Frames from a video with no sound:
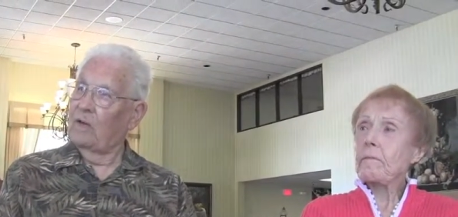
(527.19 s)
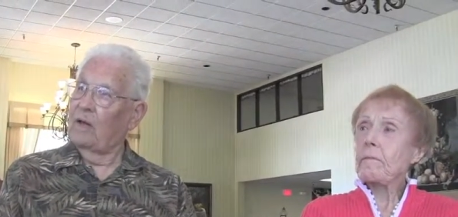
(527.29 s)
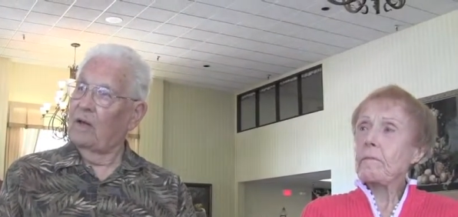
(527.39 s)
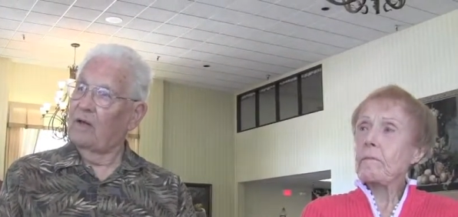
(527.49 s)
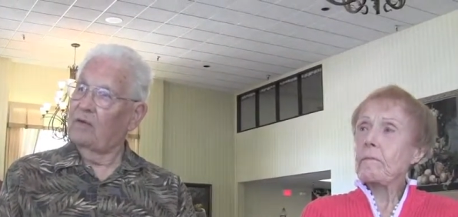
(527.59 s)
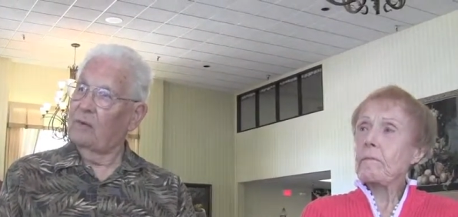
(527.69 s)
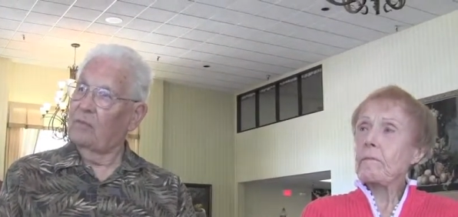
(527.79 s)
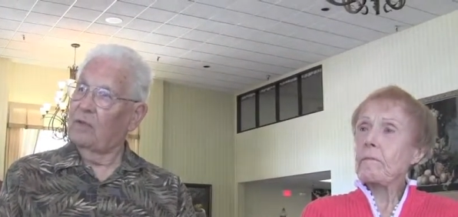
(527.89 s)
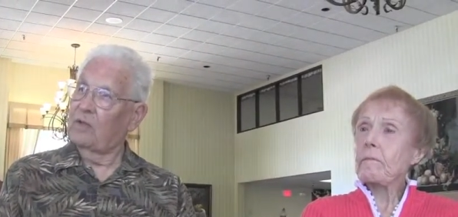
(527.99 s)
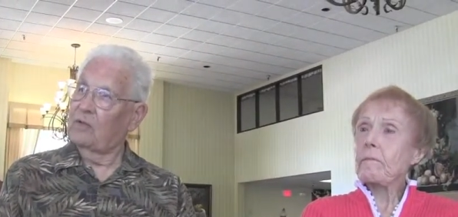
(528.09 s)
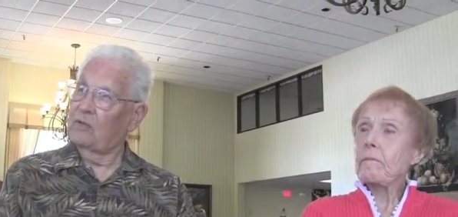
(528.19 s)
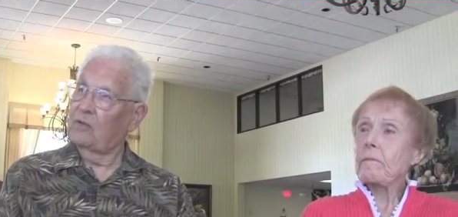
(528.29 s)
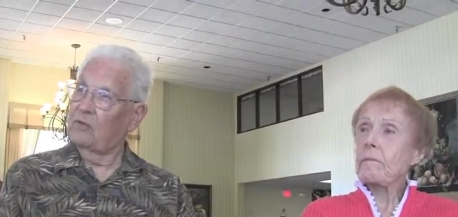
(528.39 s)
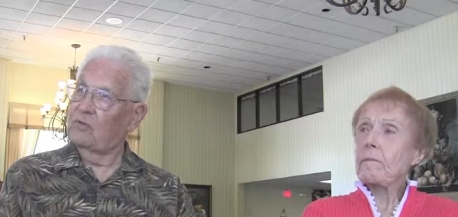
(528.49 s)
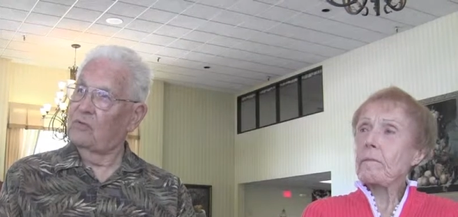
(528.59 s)
Speaker 1: and it's something that's
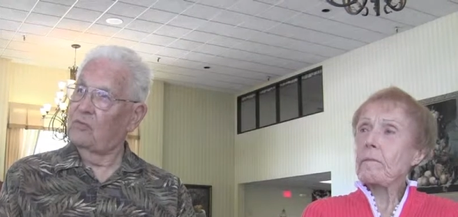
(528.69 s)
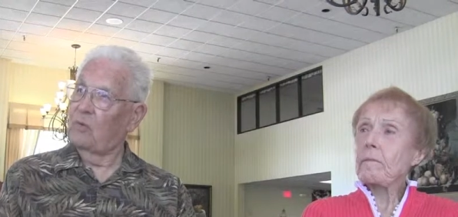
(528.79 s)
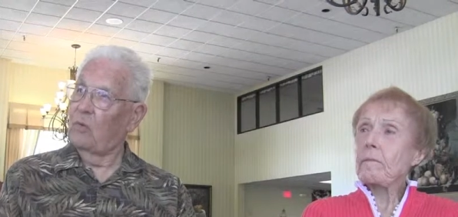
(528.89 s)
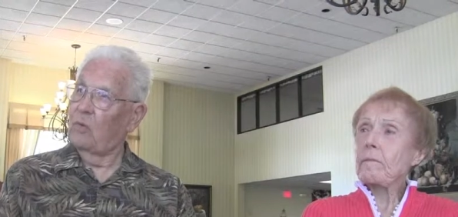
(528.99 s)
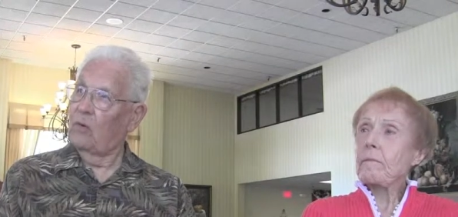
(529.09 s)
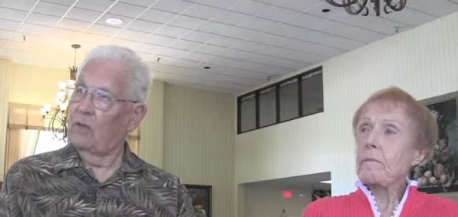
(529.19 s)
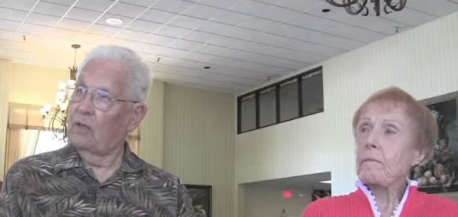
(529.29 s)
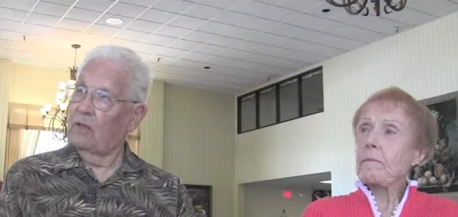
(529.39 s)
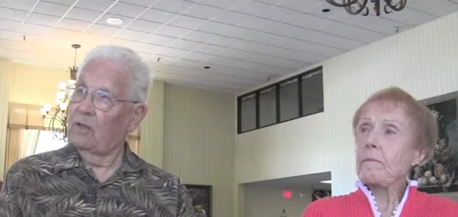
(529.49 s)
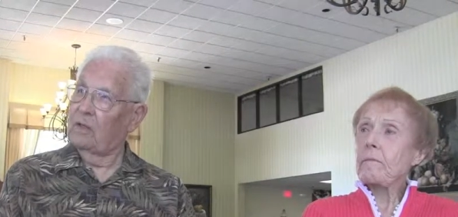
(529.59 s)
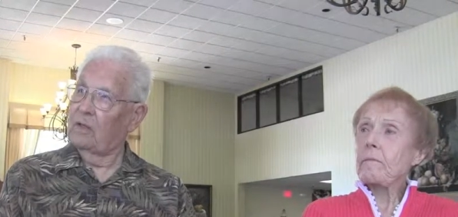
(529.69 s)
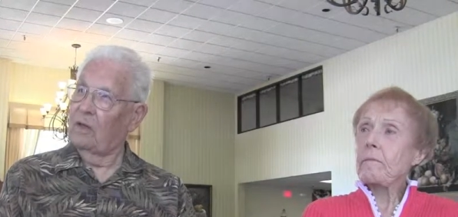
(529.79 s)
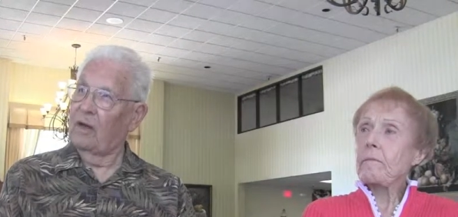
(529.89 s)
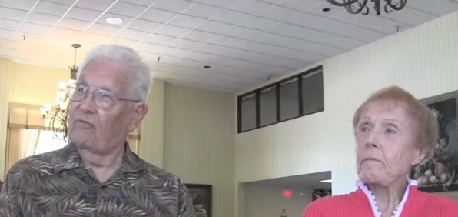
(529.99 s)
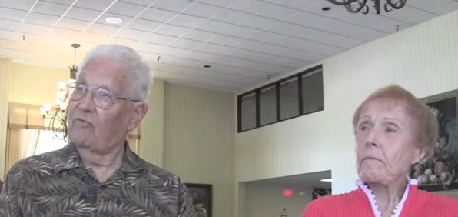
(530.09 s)
it's rewarding,
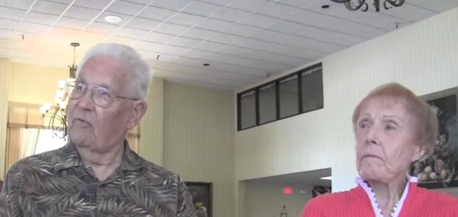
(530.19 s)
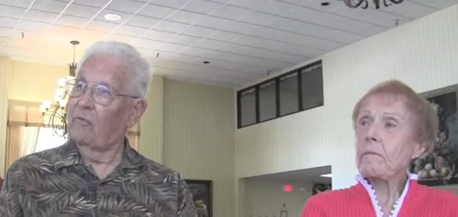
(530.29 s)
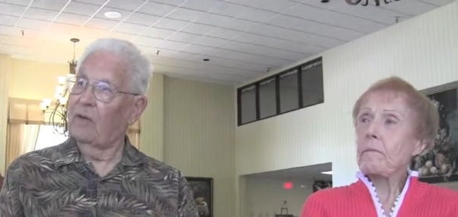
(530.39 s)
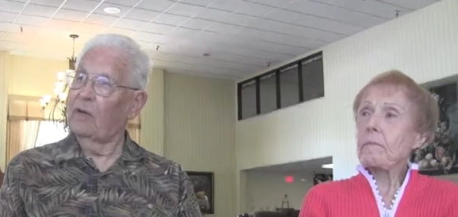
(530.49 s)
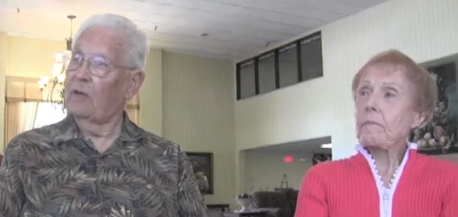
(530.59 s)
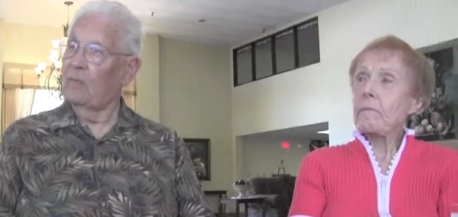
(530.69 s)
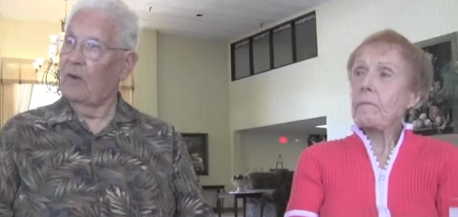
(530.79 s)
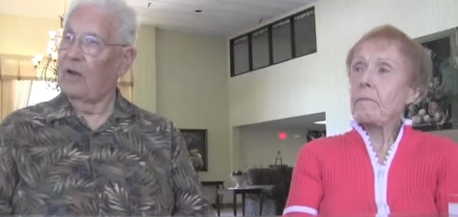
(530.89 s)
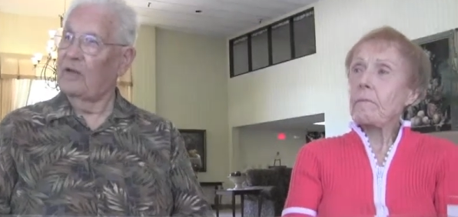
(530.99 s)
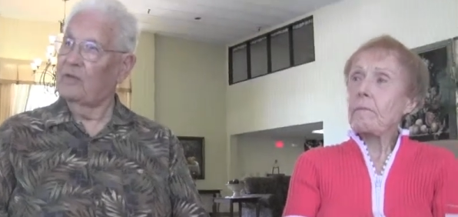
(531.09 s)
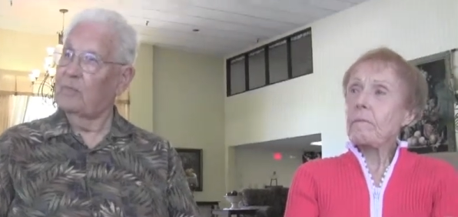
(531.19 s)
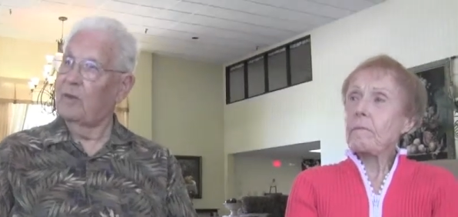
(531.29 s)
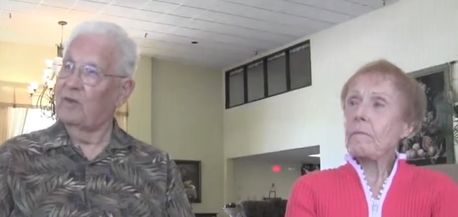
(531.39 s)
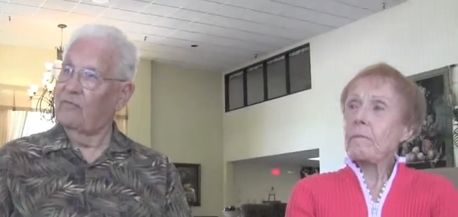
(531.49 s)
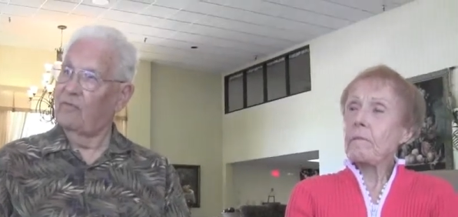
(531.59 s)
not mm-hmm. from money wise,
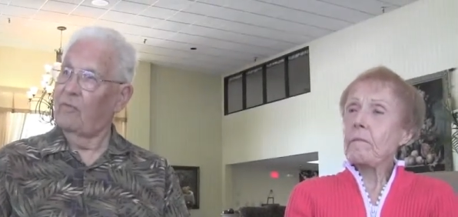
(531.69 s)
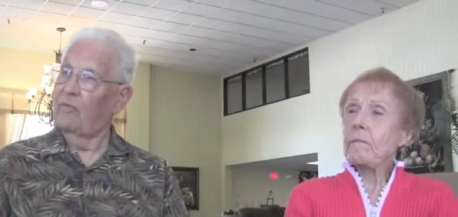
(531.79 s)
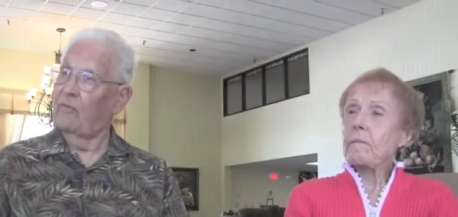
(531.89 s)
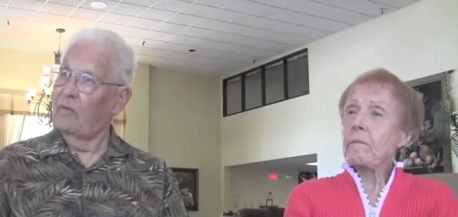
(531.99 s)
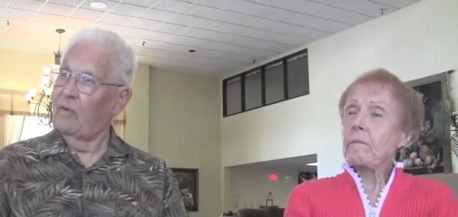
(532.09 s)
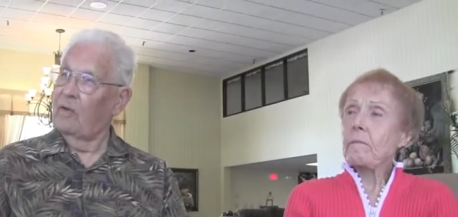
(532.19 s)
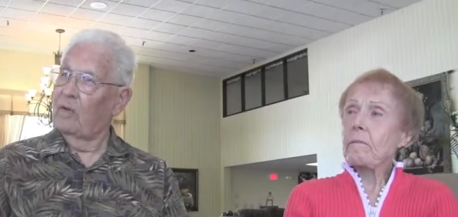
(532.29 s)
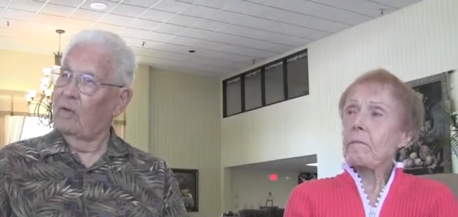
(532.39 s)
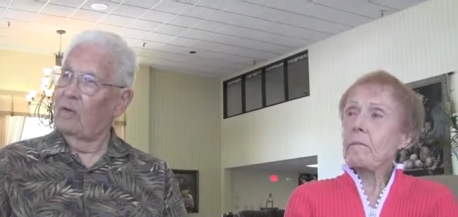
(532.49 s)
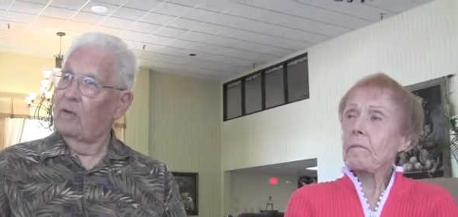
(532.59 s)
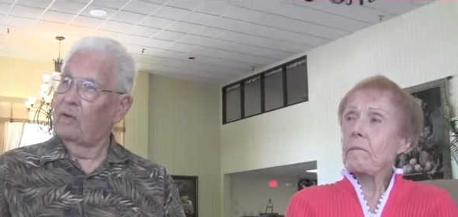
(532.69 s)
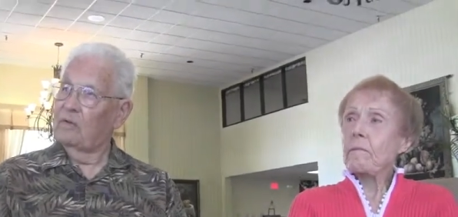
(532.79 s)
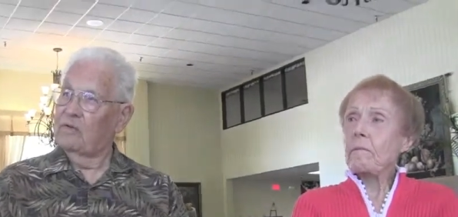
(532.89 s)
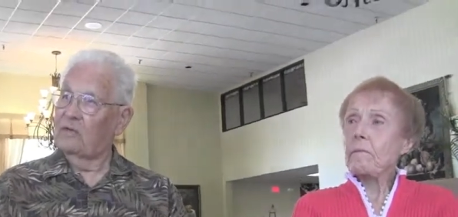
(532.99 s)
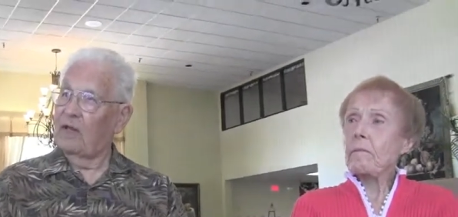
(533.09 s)
but from
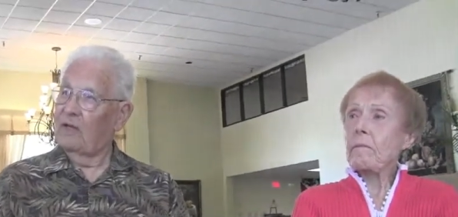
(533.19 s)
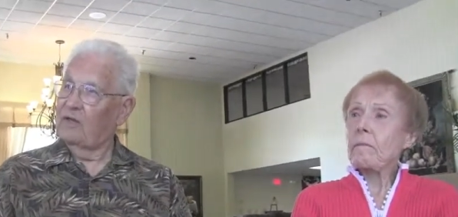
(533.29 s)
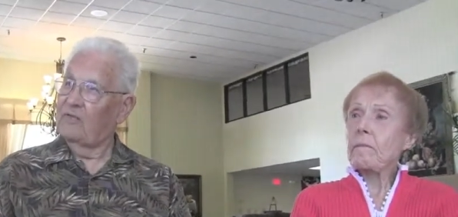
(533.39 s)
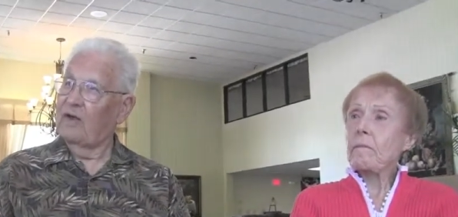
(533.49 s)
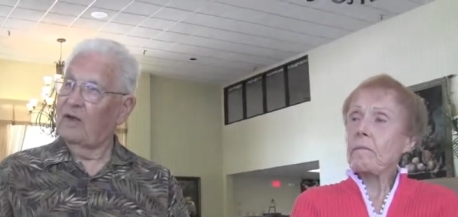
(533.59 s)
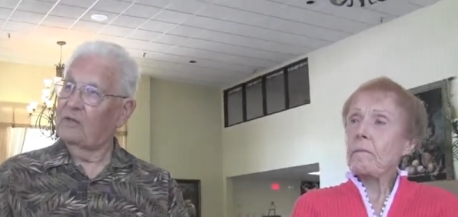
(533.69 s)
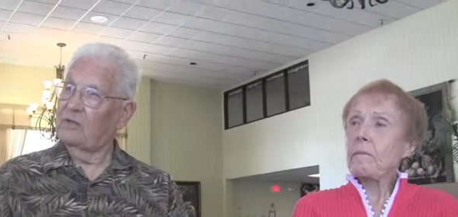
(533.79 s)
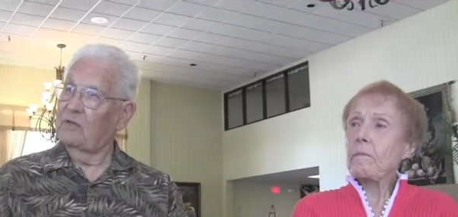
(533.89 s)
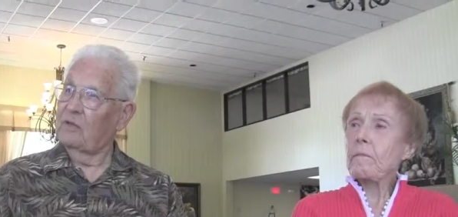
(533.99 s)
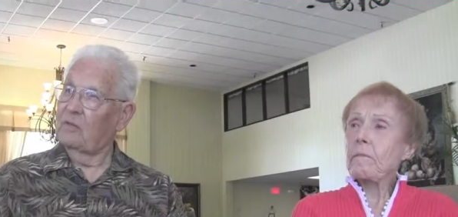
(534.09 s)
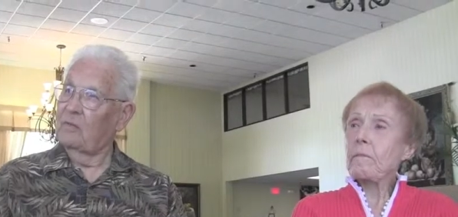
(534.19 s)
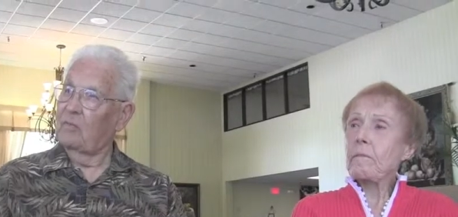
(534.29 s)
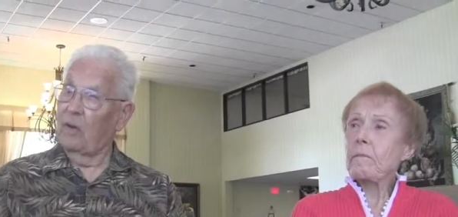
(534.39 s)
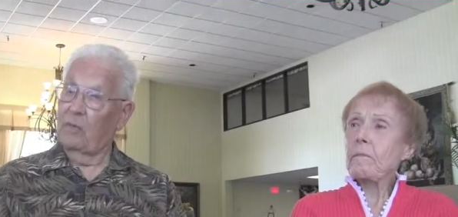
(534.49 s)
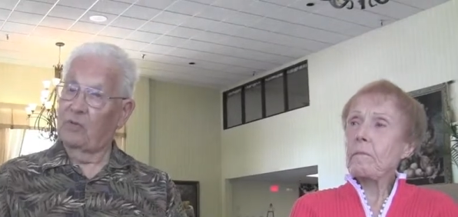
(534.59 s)
satisfaction.
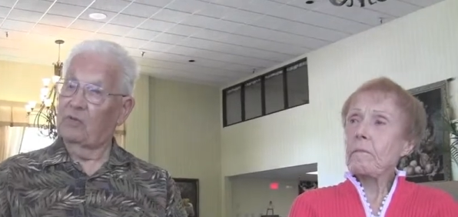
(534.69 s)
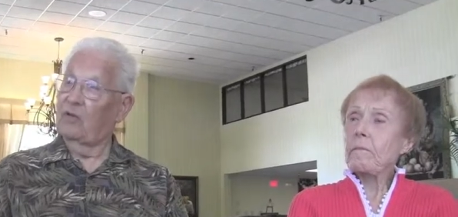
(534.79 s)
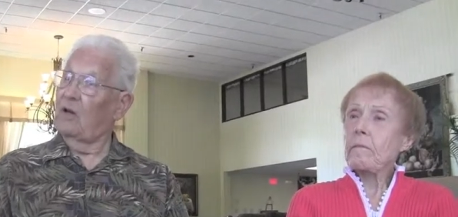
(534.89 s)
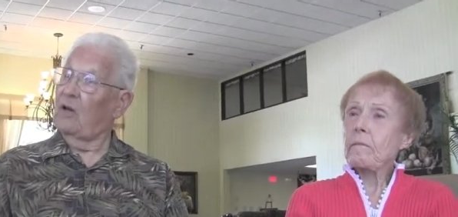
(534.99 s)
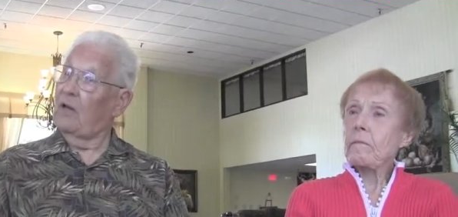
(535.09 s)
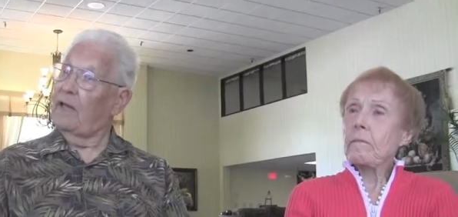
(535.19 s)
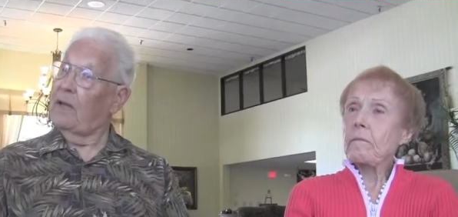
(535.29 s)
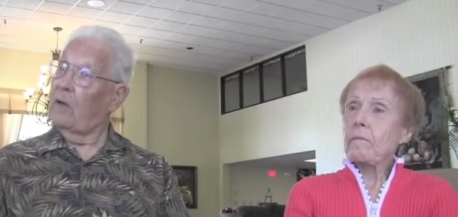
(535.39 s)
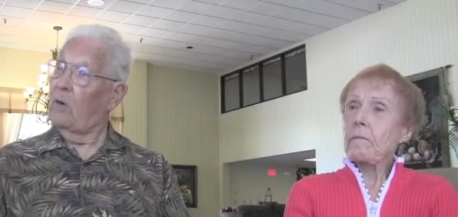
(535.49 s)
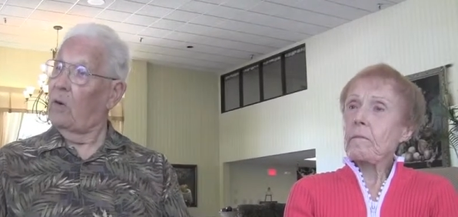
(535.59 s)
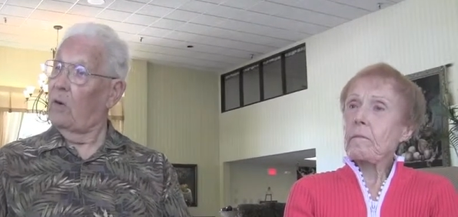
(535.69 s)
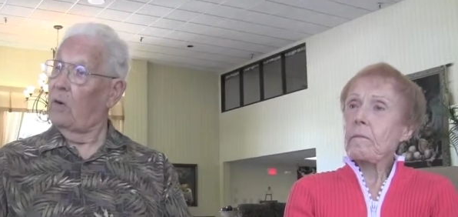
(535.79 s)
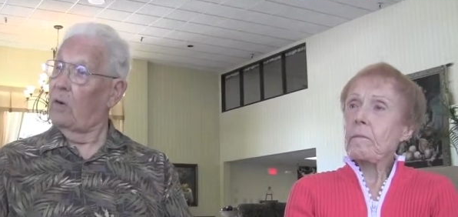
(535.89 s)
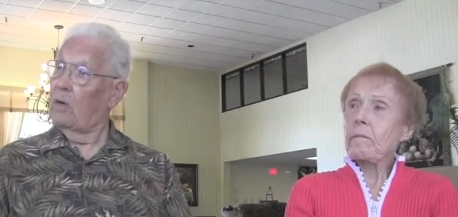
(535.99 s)
Maybe it's a little ego.